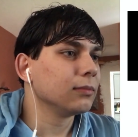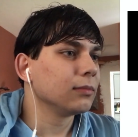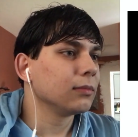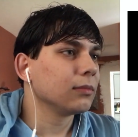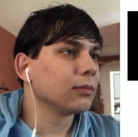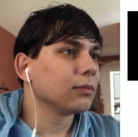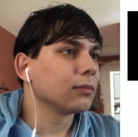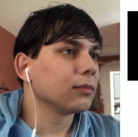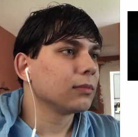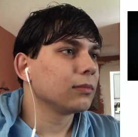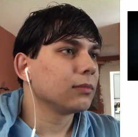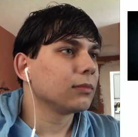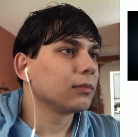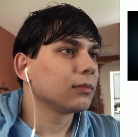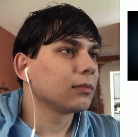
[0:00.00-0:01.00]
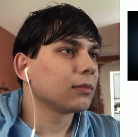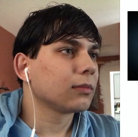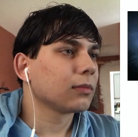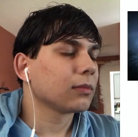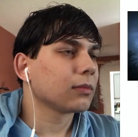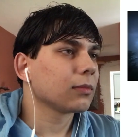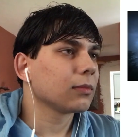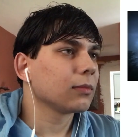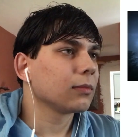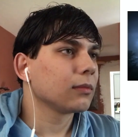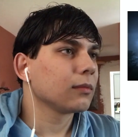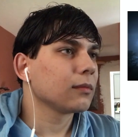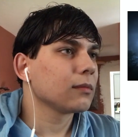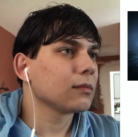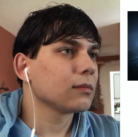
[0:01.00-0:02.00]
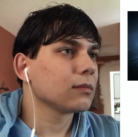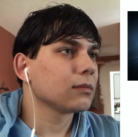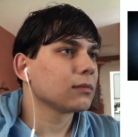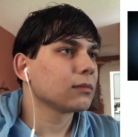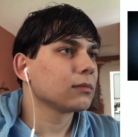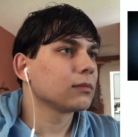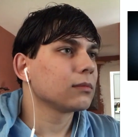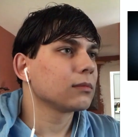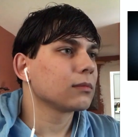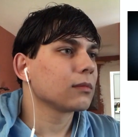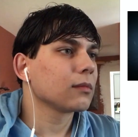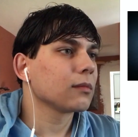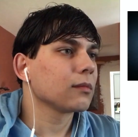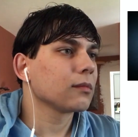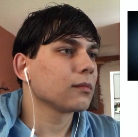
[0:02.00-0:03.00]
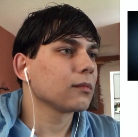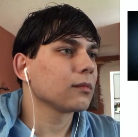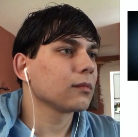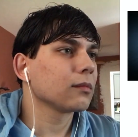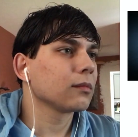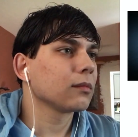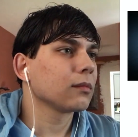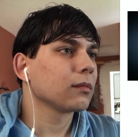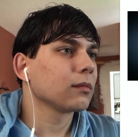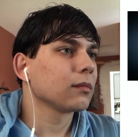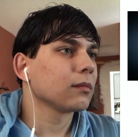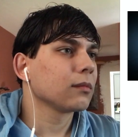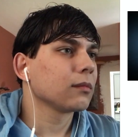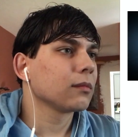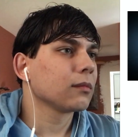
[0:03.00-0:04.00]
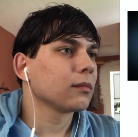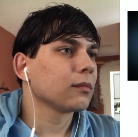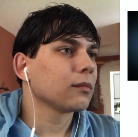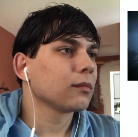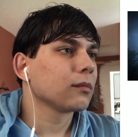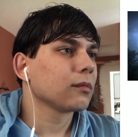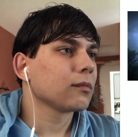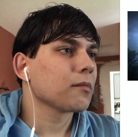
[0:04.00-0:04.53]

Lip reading: (no one is talking)